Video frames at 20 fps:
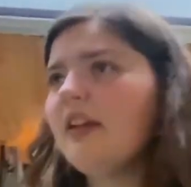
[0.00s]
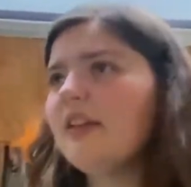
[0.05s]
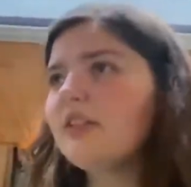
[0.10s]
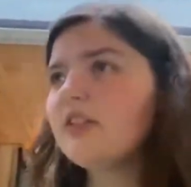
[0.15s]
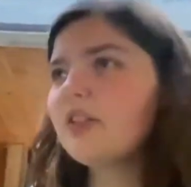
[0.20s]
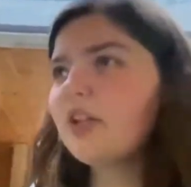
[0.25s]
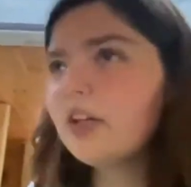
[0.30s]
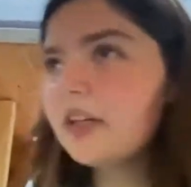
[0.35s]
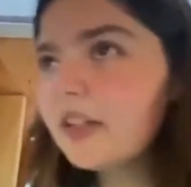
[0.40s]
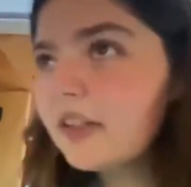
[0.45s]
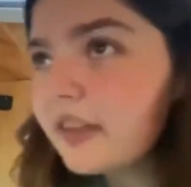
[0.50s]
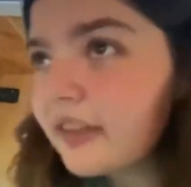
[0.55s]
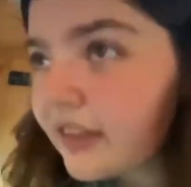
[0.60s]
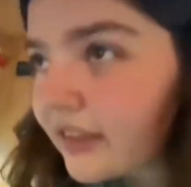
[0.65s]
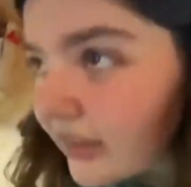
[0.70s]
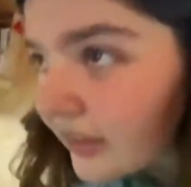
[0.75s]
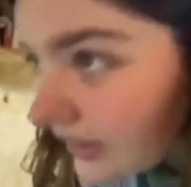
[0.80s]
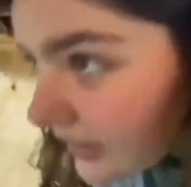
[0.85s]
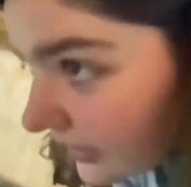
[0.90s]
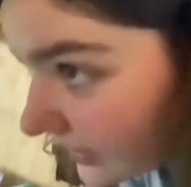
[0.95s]
It's currently
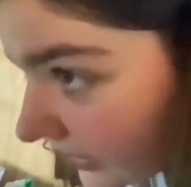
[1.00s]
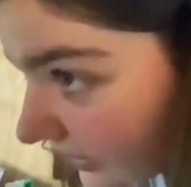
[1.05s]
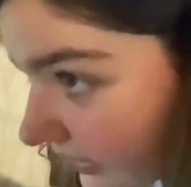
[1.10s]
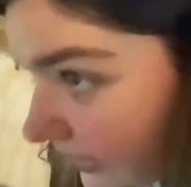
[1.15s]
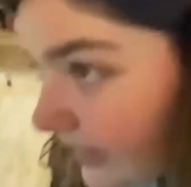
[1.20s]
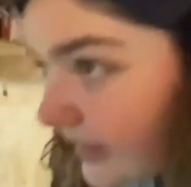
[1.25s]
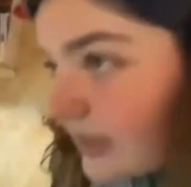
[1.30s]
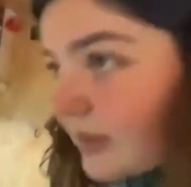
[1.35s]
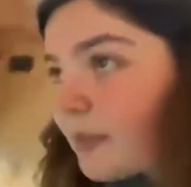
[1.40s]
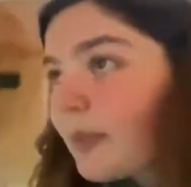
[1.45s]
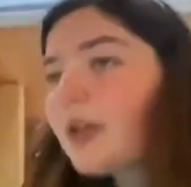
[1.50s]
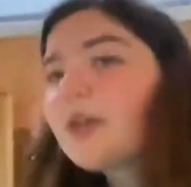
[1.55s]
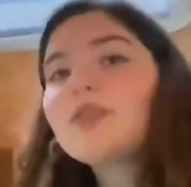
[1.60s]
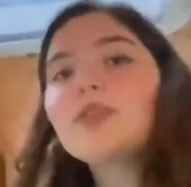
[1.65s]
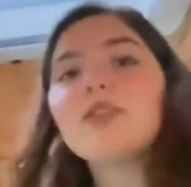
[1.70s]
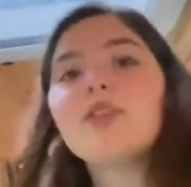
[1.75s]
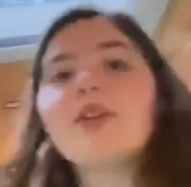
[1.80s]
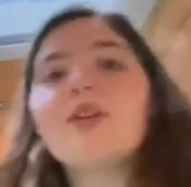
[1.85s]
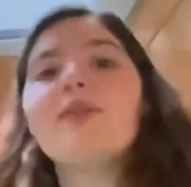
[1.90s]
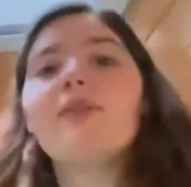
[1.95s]
looking like it's about to
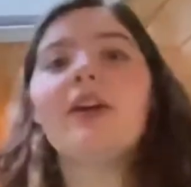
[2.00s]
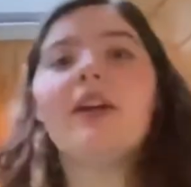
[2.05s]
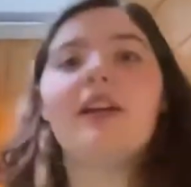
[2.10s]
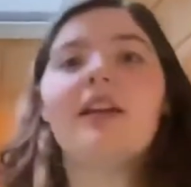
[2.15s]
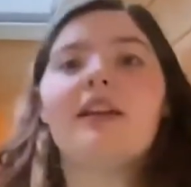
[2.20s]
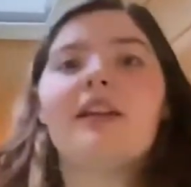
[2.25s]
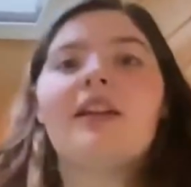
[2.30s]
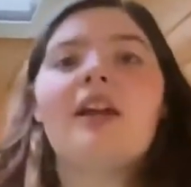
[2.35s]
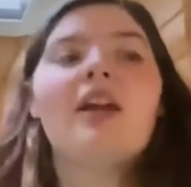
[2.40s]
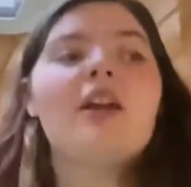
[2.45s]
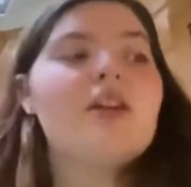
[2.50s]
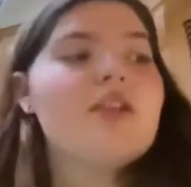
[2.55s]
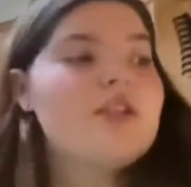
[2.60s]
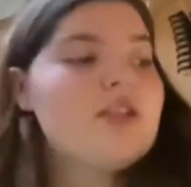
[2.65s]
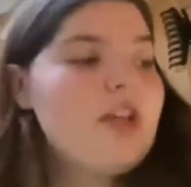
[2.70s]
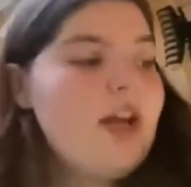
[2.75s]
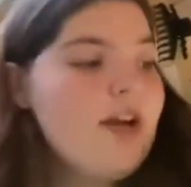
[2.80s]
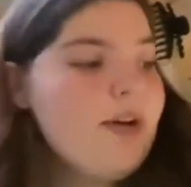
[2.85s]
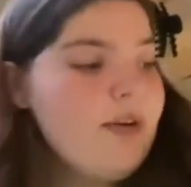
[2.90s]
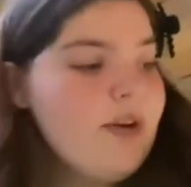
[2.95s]
start raining.
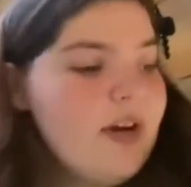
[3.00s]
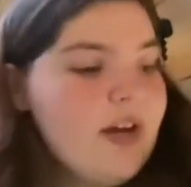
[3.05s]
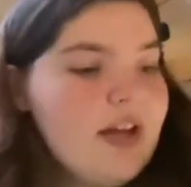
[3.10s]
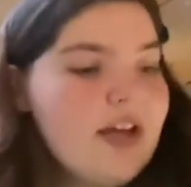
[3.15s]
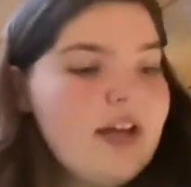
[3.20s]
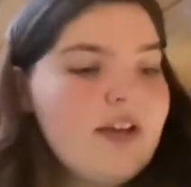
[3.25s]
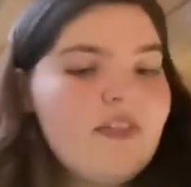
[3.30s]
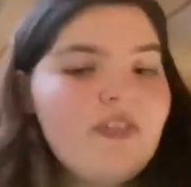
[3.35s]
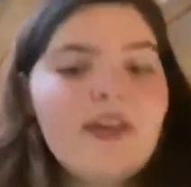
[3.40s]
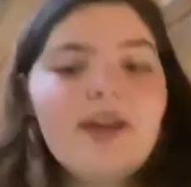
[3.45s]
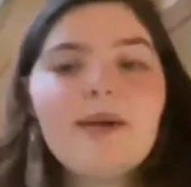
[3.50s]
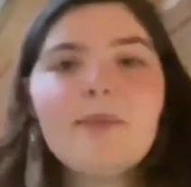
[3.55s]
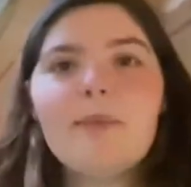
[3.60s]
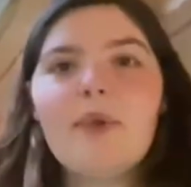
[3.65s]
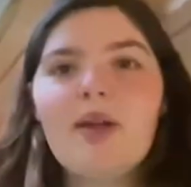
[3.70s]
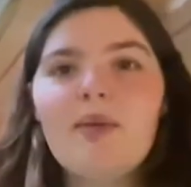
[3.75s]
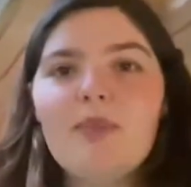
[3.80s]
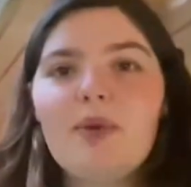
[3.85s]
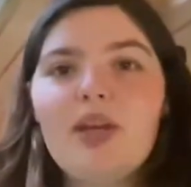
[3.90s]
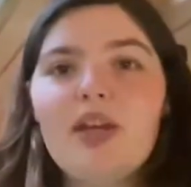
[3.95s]
So that
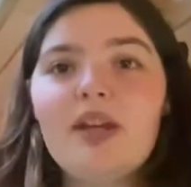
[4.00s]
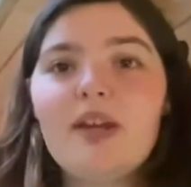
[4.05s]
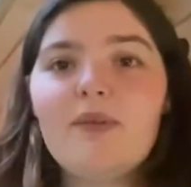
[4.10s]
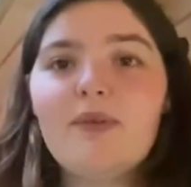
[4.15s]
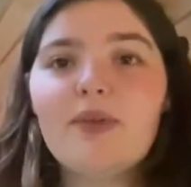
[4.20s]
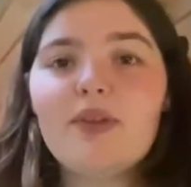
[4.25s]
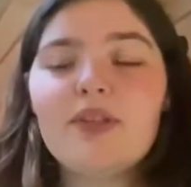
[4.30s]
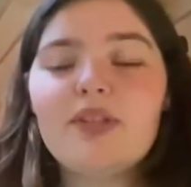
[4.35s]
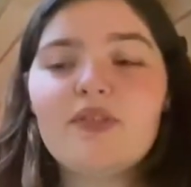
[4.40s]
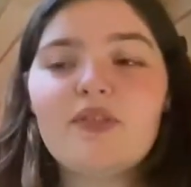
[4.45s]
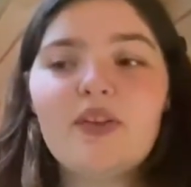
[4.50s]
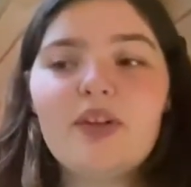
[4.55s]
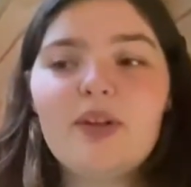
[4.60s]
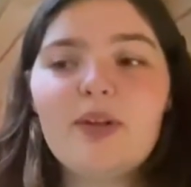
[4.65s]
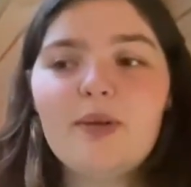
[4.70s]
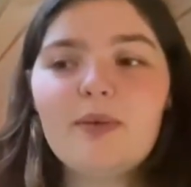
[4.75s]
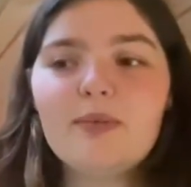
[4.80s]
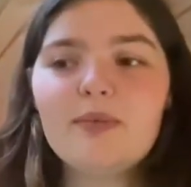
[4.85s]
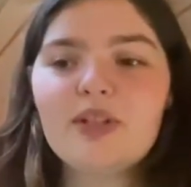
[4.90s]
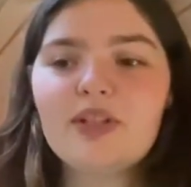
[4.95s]
might be it for this
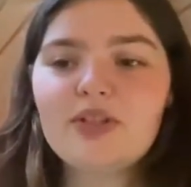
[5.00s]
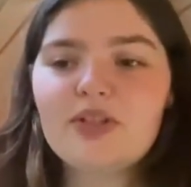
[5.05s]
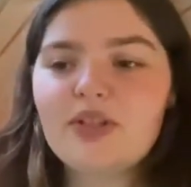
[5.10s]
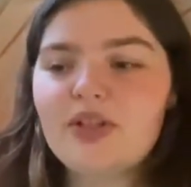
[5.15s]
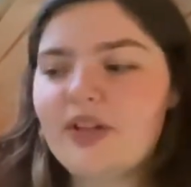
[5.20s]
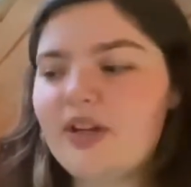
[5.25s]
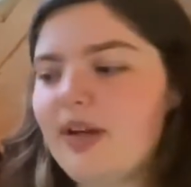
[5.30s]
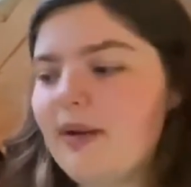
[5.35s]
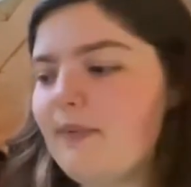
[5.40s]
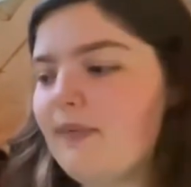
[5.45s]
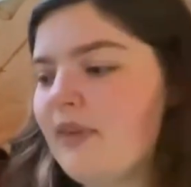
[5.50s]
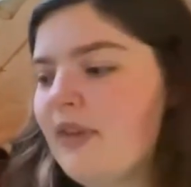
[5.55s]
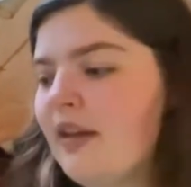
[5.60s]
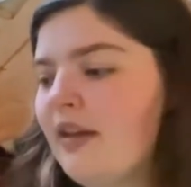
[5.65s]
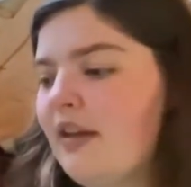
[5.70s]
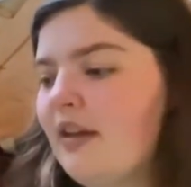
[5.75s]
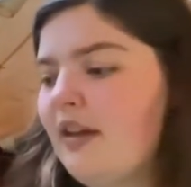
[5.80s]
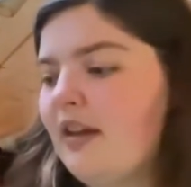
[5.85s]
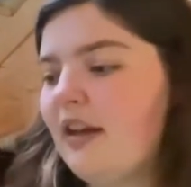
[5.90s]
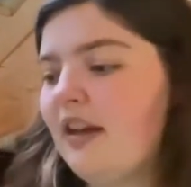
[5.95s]
video. I'm not sure yet.
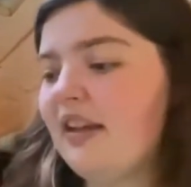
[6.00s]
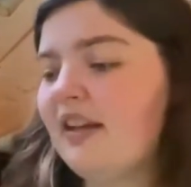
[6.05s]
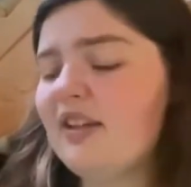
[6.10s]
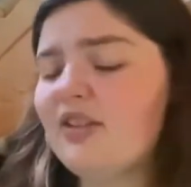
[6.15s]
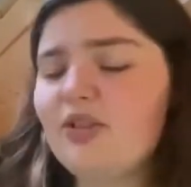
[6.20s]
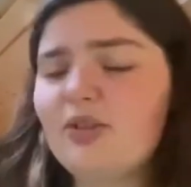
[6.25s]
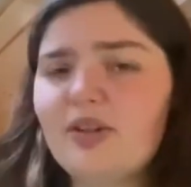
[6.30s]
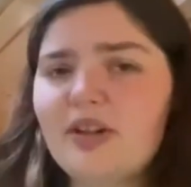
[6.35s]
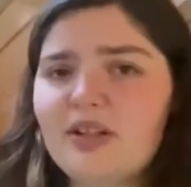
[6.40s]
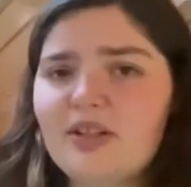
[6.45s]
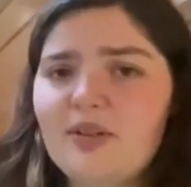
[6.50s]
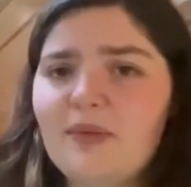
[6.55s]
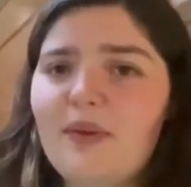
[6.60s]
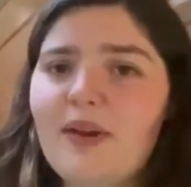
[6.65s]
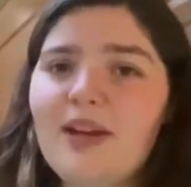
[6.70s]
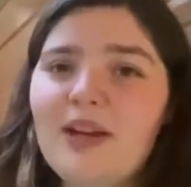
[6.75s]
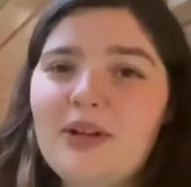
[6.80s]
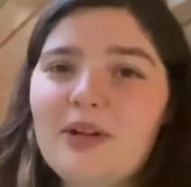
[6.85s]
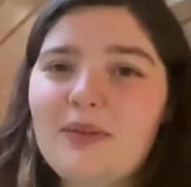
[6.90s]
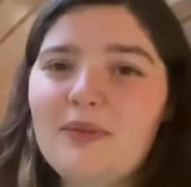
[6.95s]
I guess you guys will
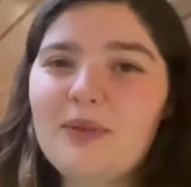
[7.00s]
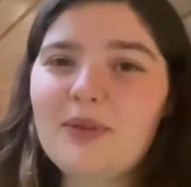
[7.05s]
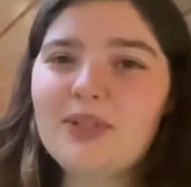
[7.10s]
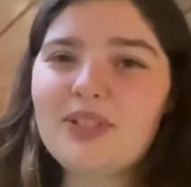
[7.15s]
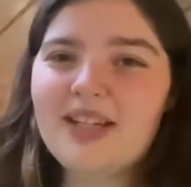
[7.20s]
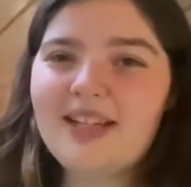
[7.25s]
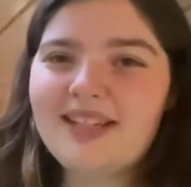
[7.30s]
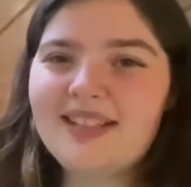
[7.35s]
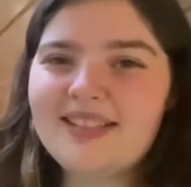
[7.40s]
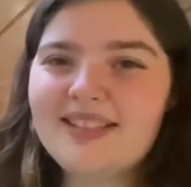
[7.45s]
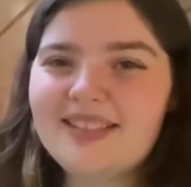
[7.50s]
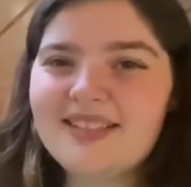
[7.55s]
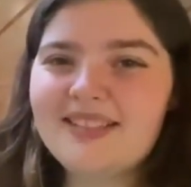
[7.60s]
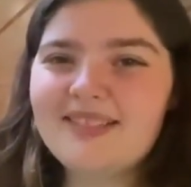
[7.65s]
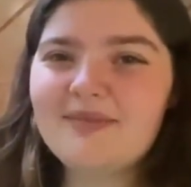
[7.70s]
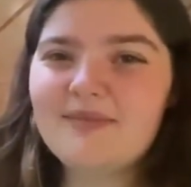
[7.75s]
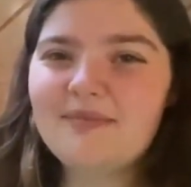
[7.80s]
find out in a few seconds.